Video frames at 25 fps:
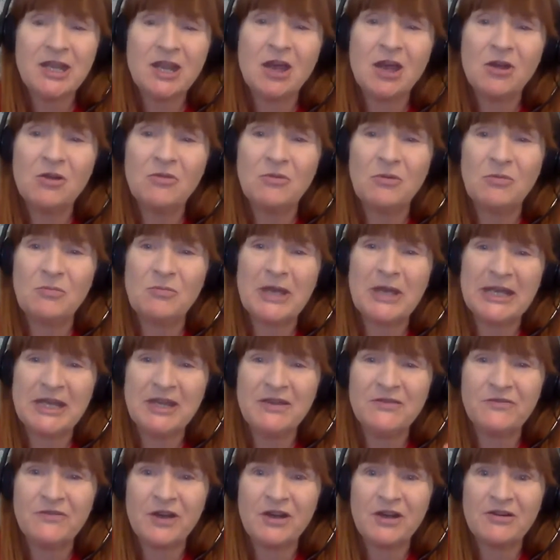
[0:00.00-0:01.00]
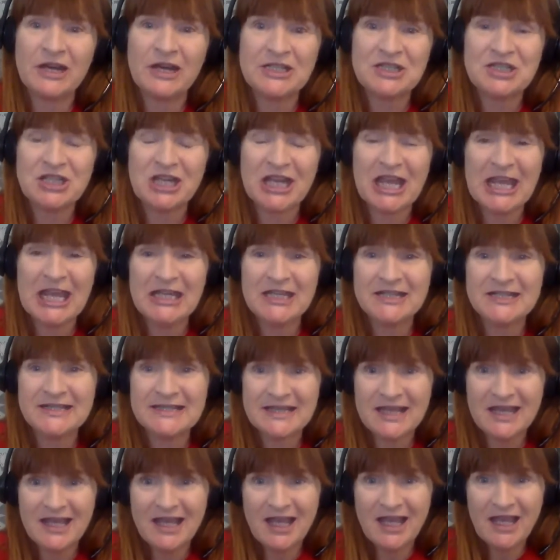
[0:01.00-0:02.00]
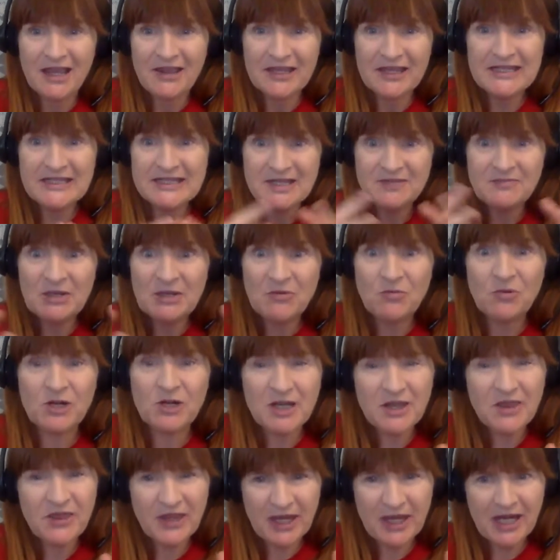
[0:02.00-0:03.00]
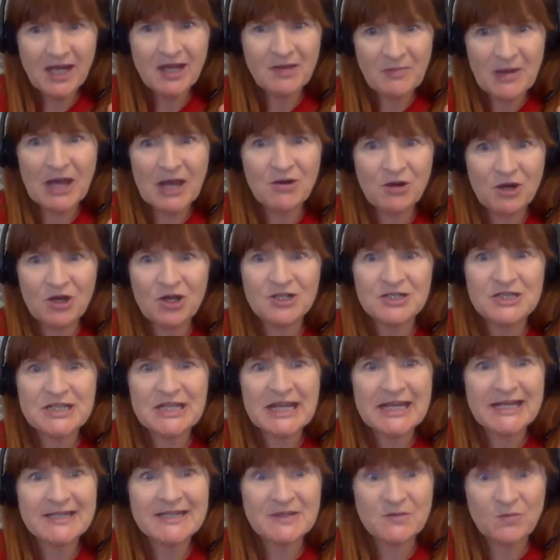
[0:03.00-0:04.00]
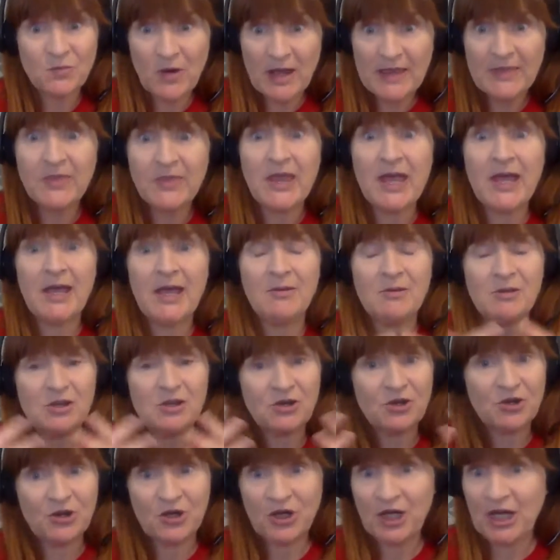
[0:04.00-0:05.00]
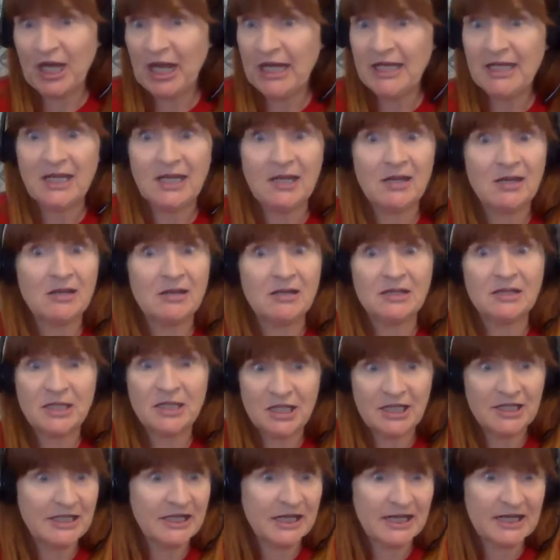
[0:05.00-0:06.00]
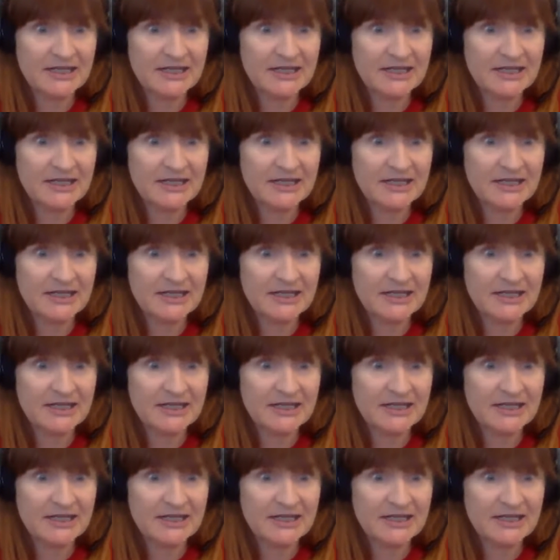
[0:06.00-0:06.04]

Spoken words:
know many of our educators, they deeply want to think about context when they're creating learning